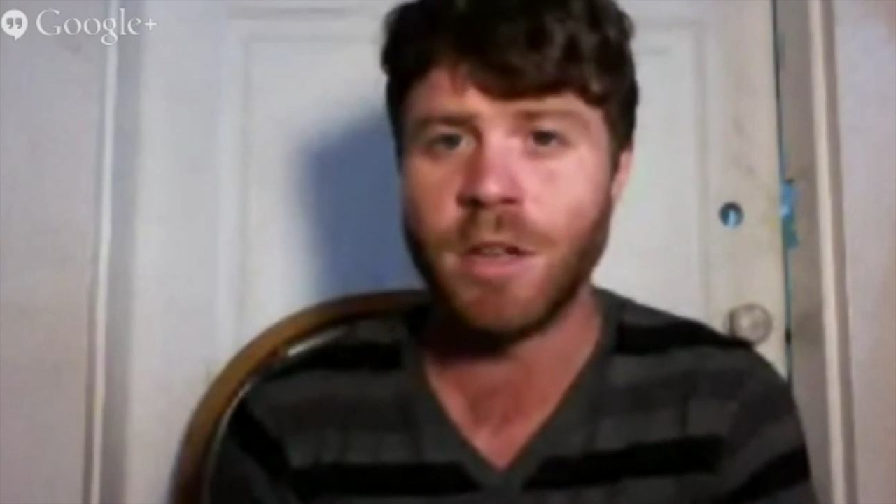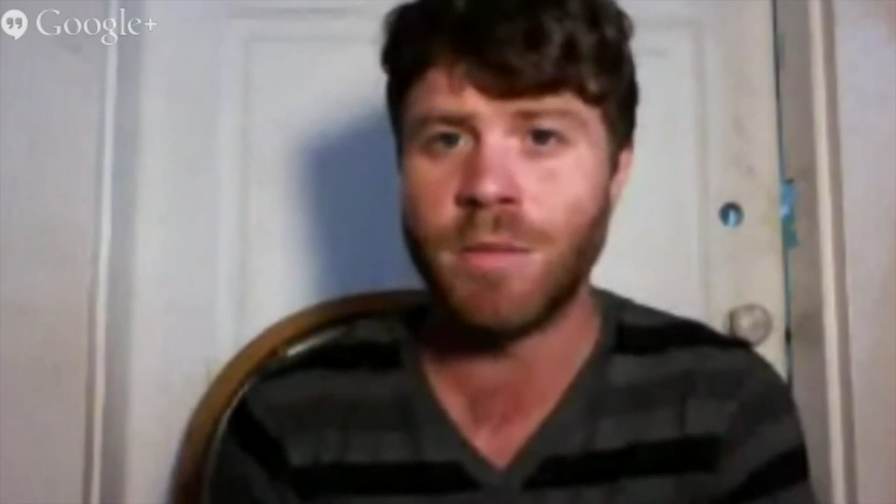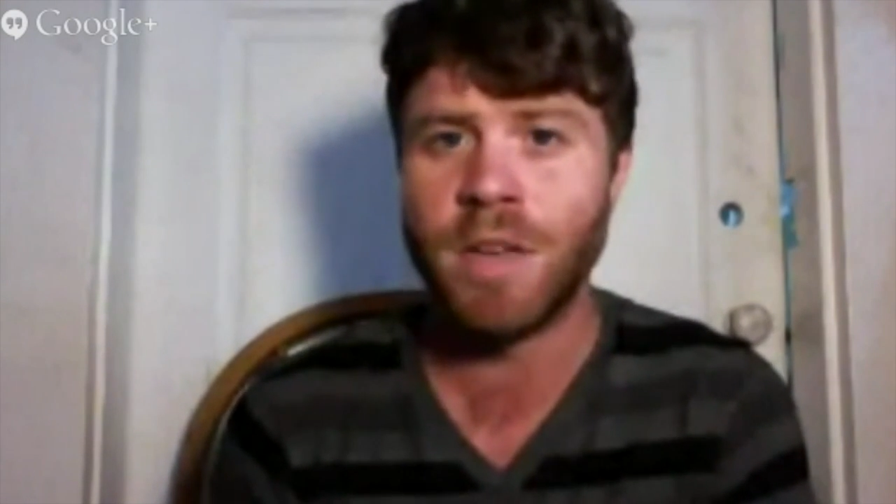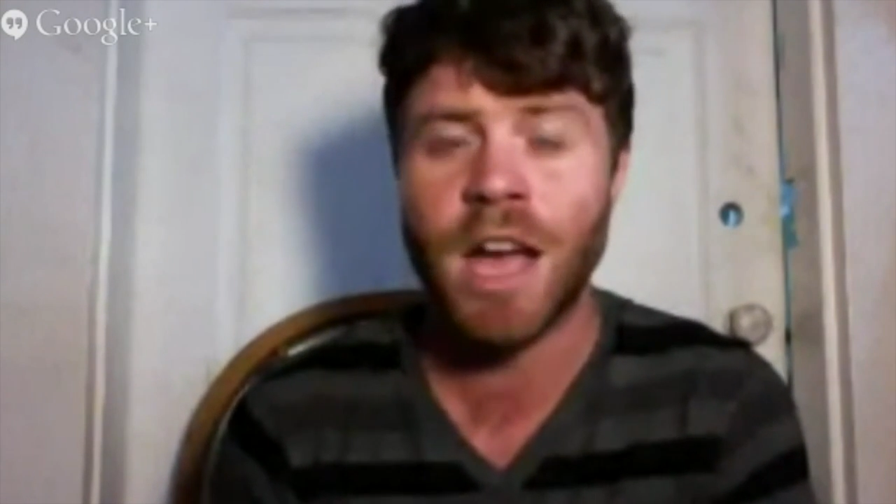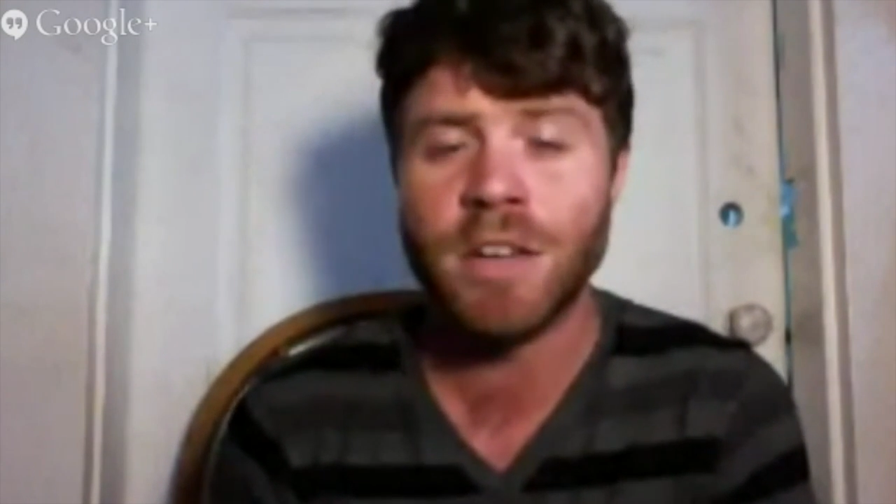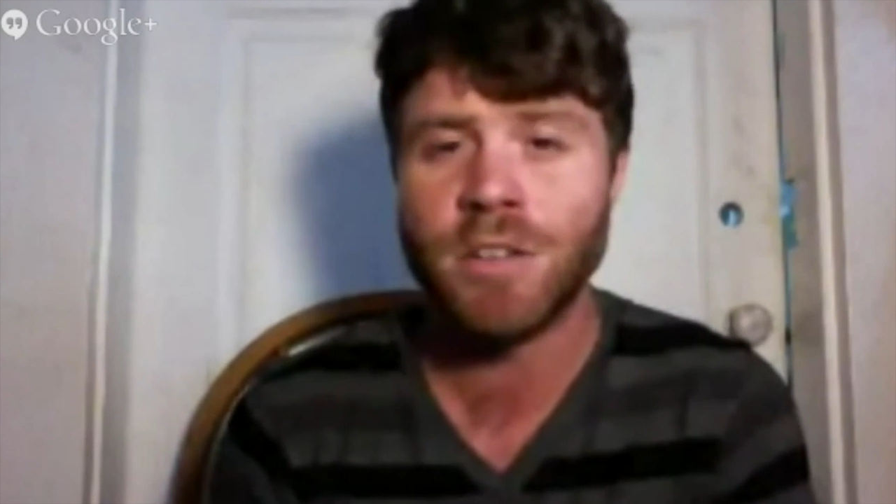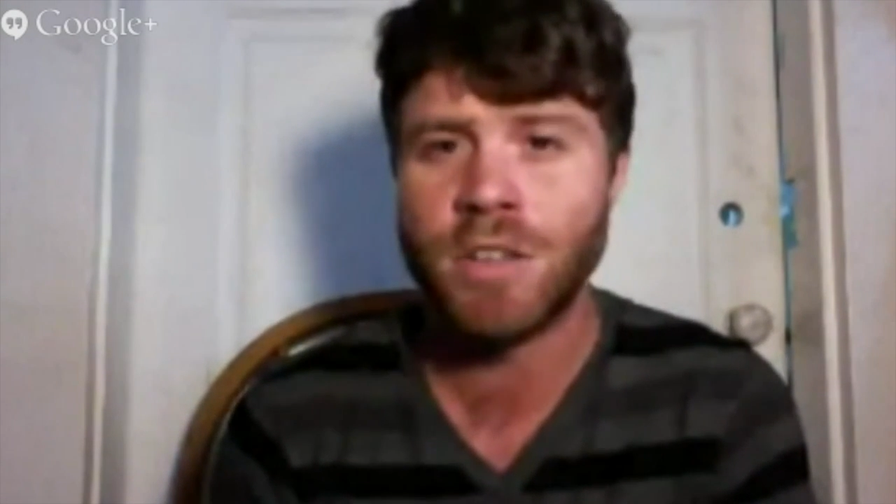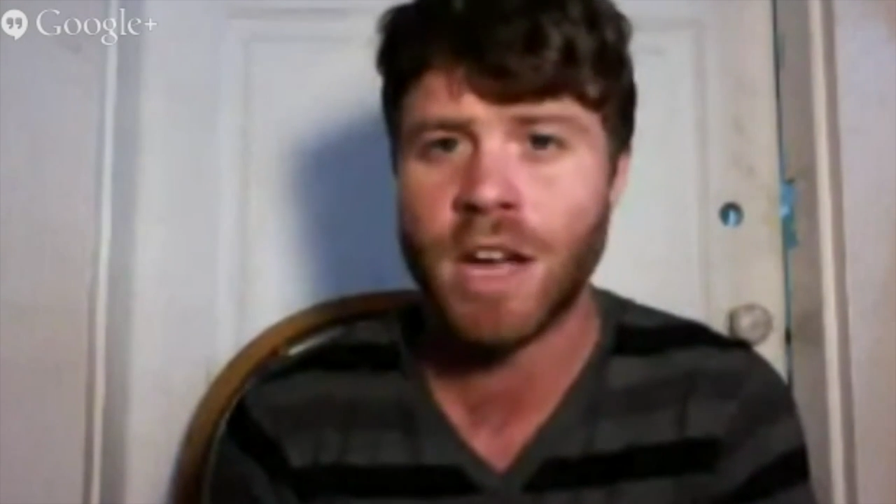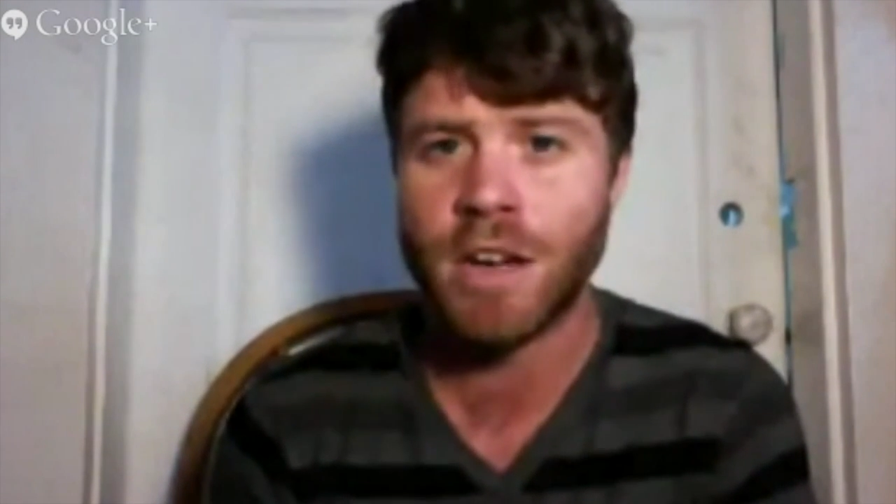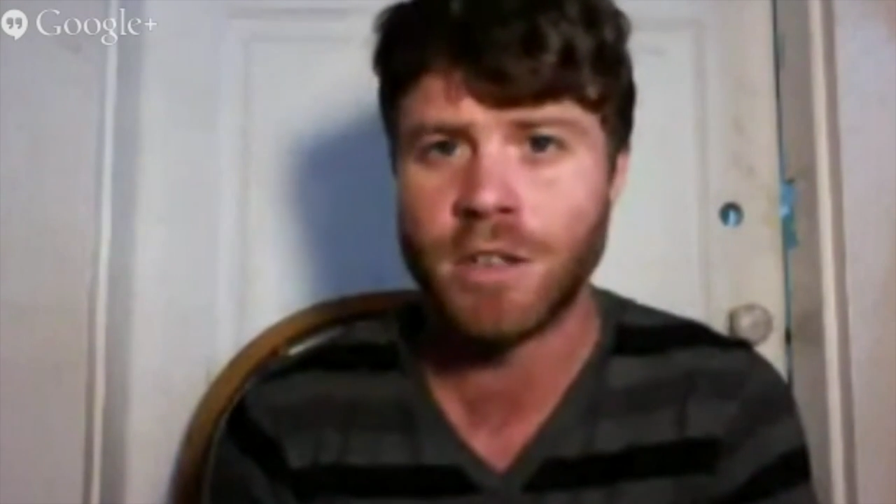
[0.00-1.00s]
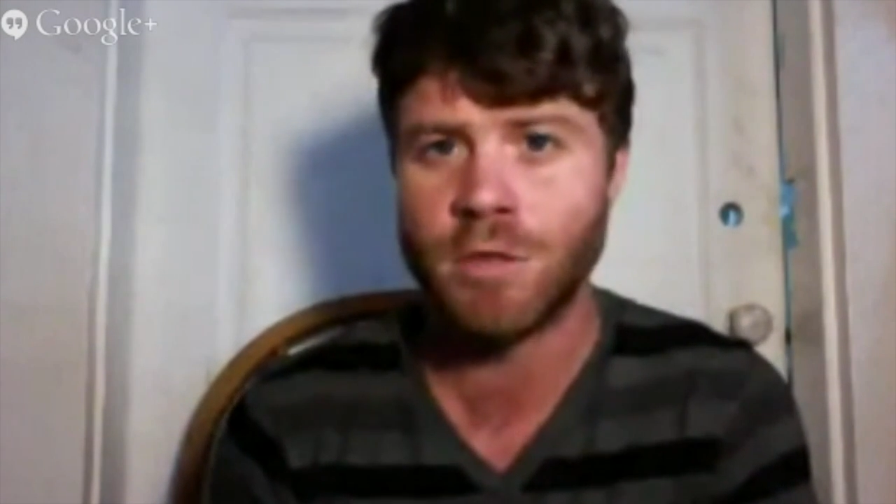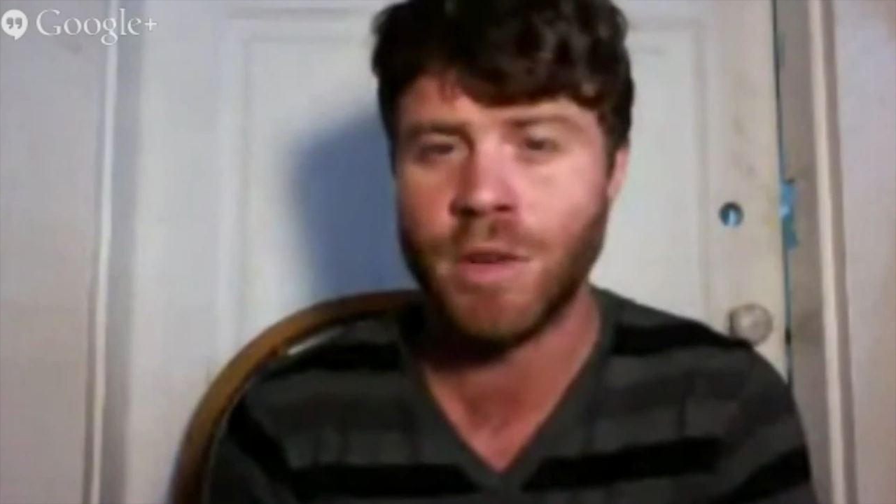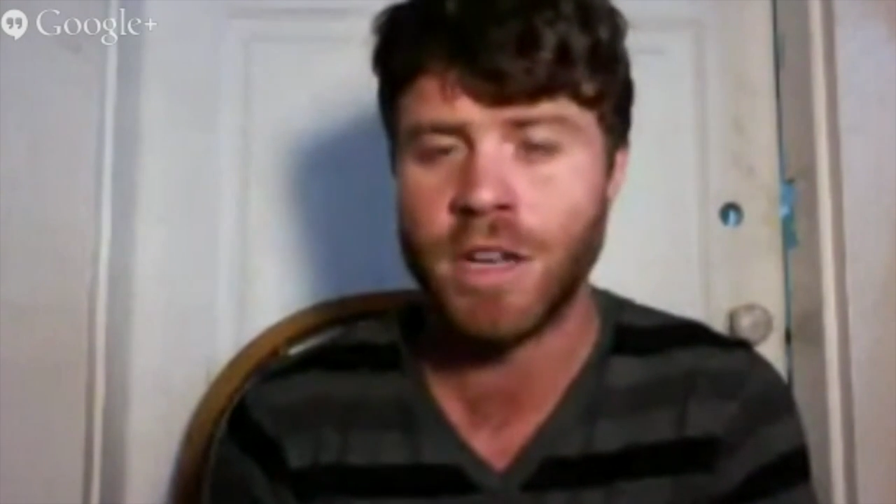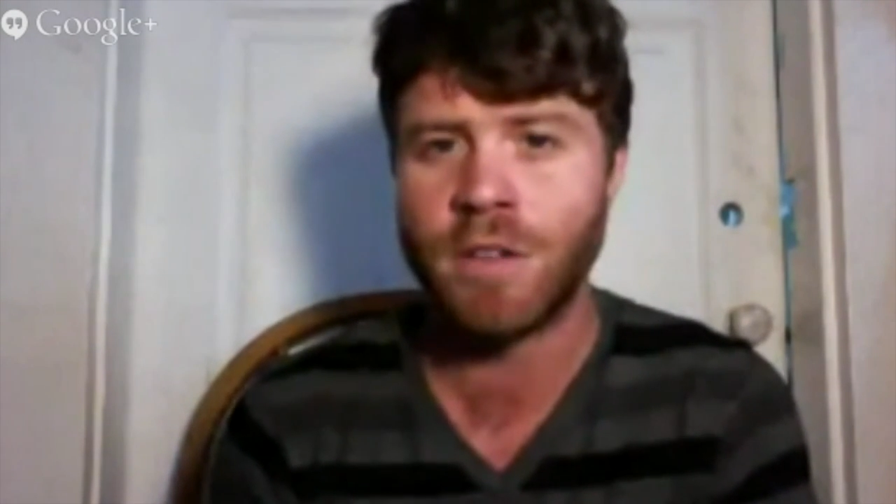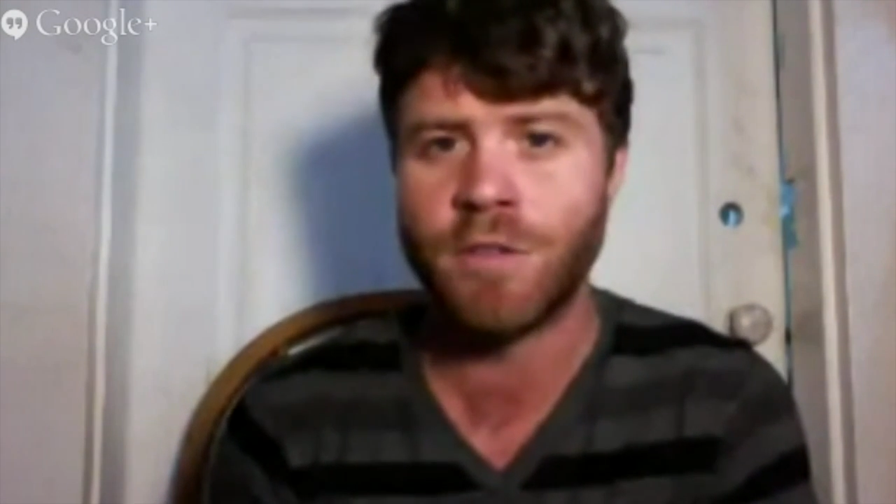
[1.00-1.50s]
he could be extradited to
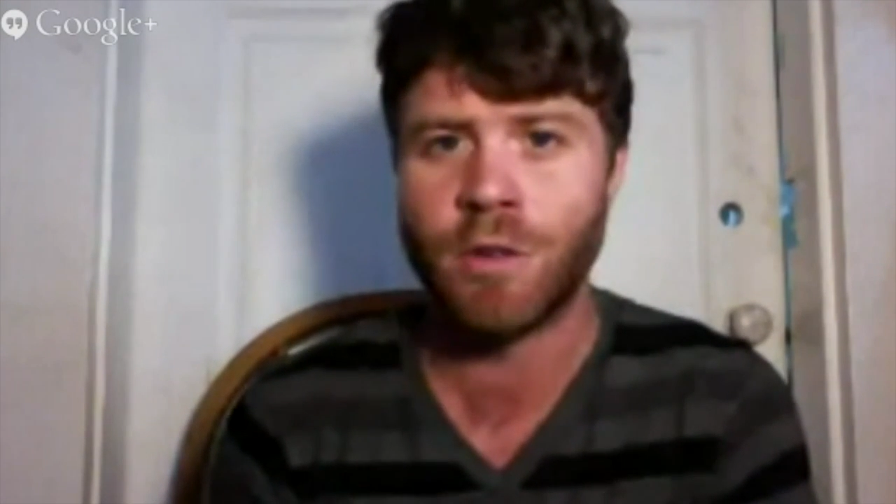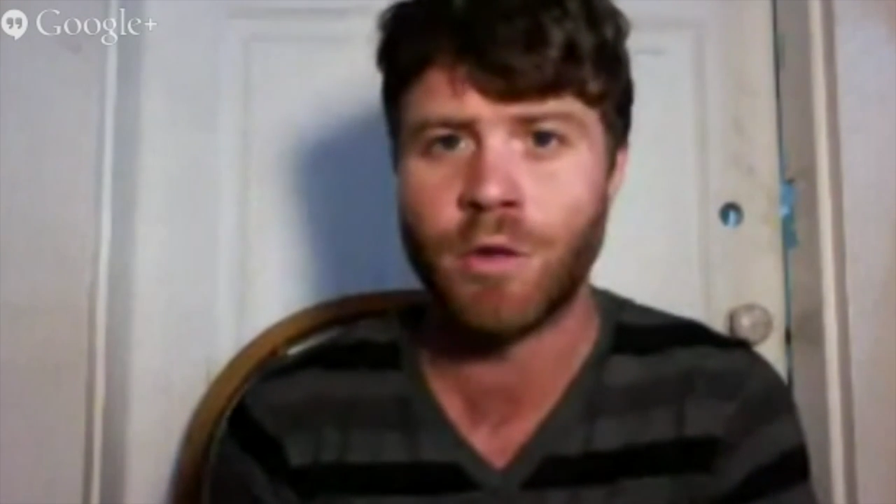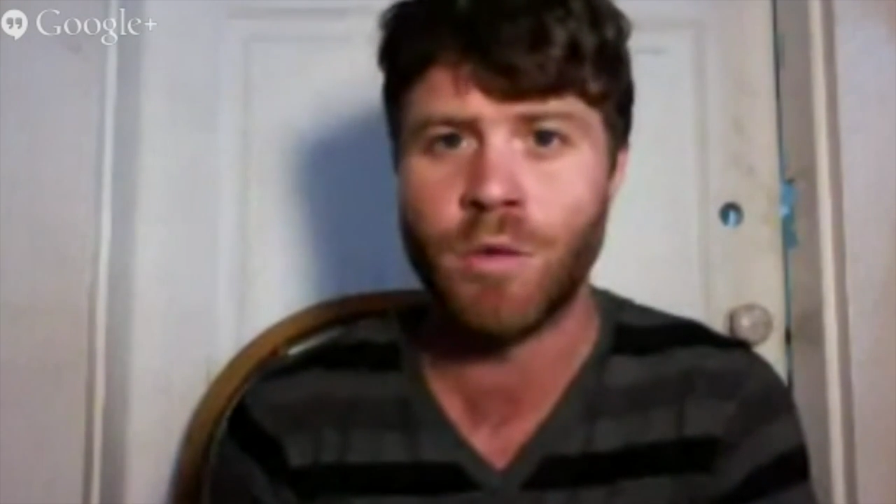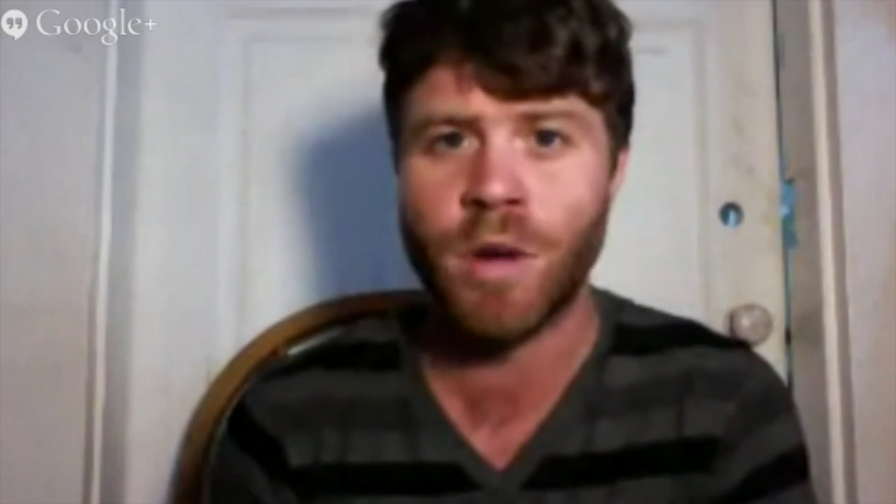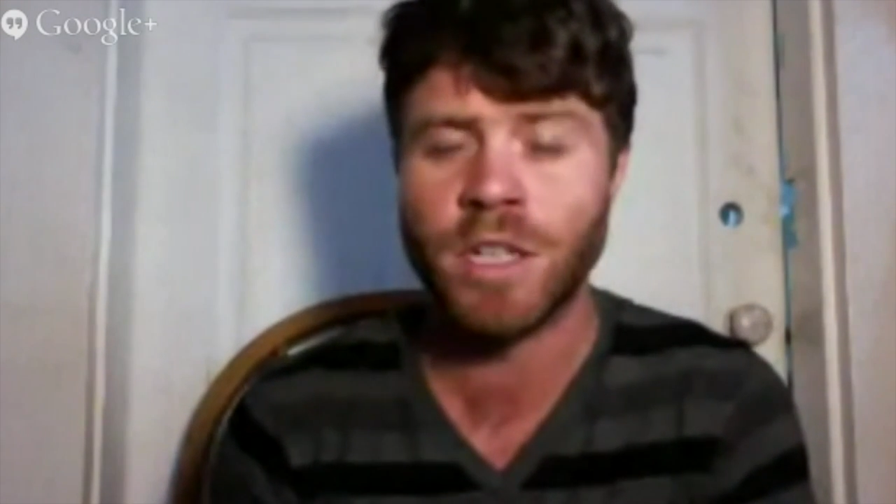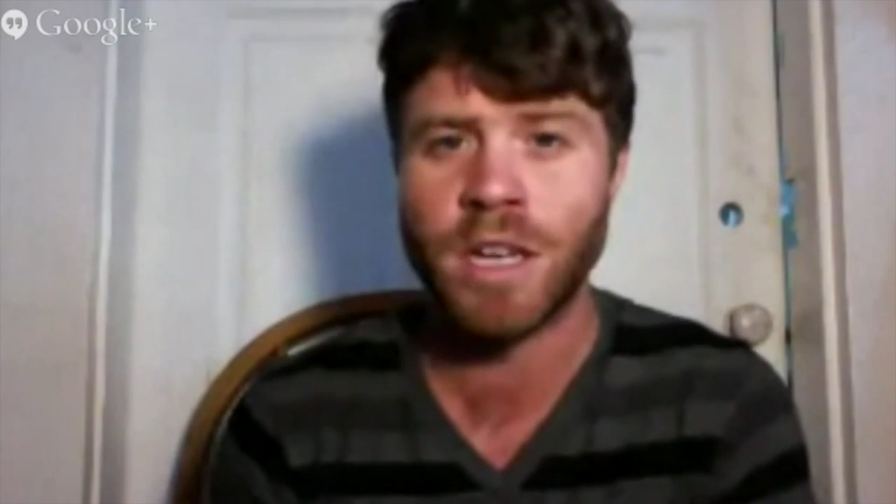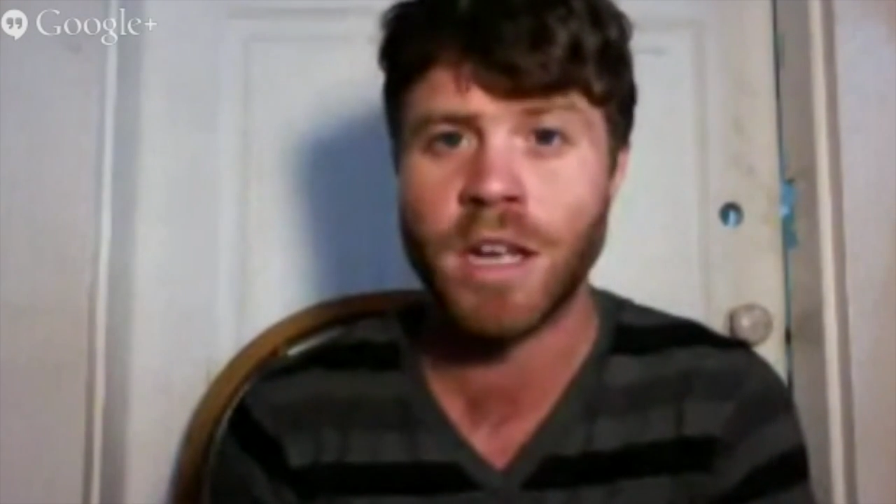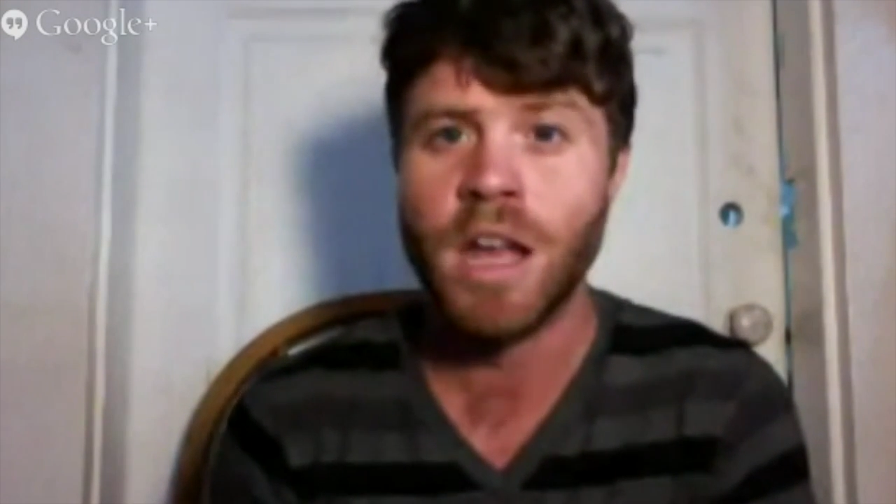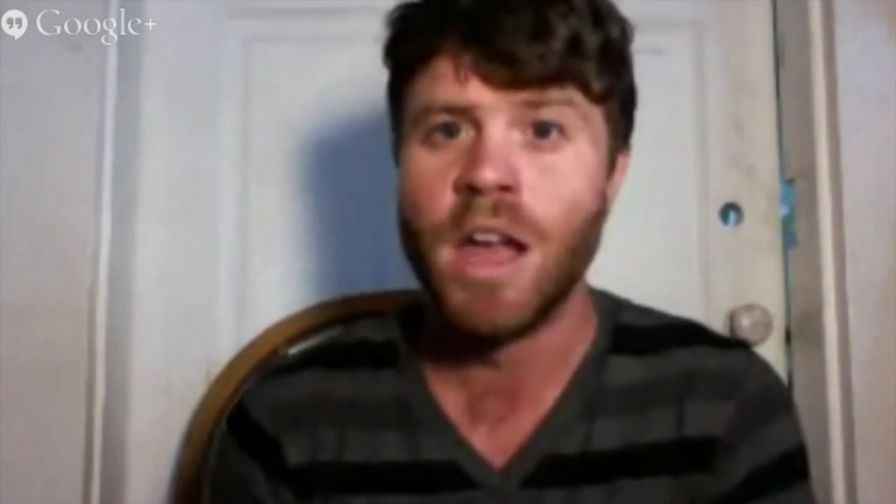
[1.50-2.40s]
Sweden for questioning.